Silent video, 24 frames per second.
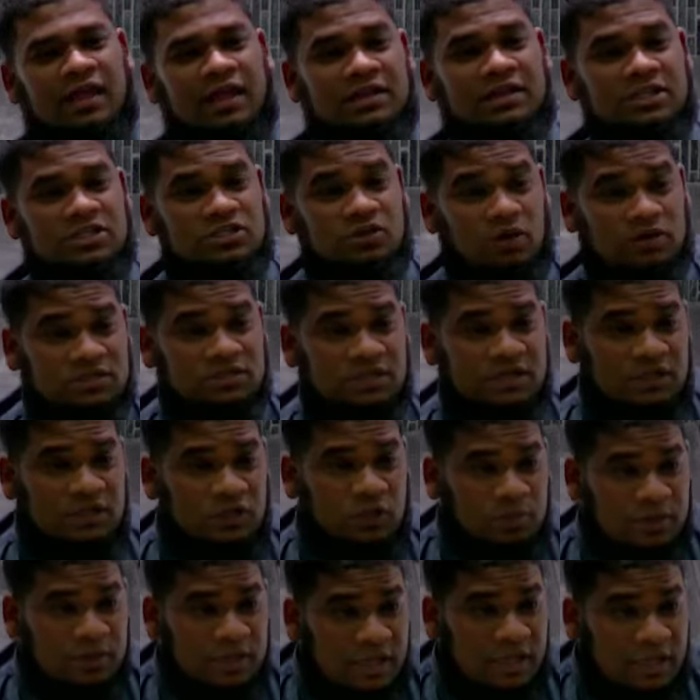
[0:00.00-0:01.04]
that is
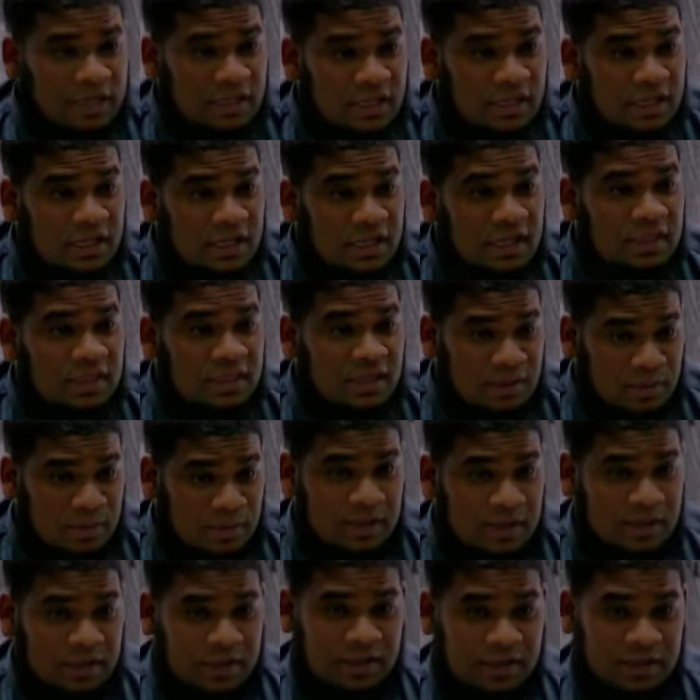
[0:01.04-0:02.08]
considered to be a
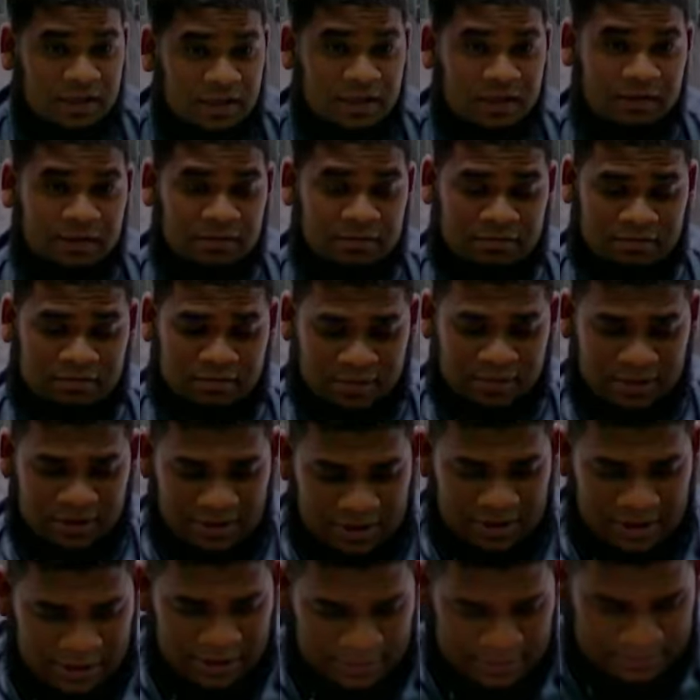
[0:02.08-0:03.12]
thick beard.
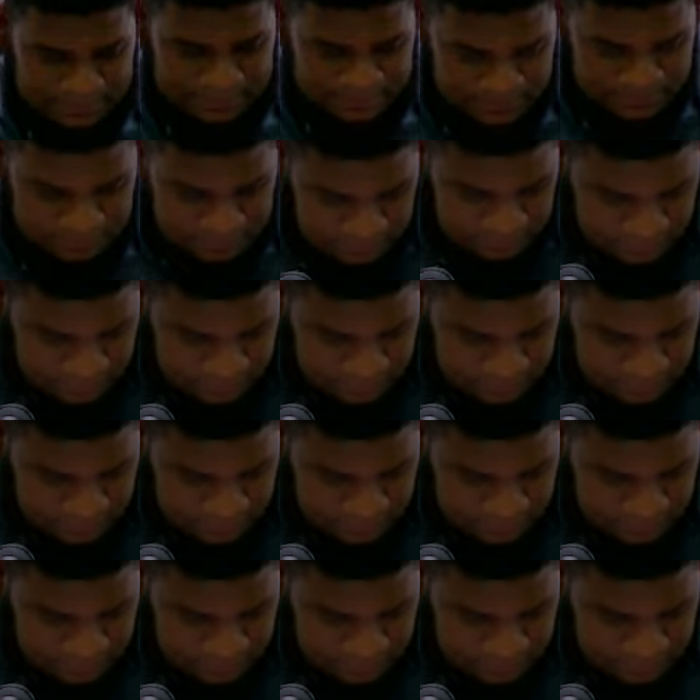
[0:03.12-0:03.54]
Okay?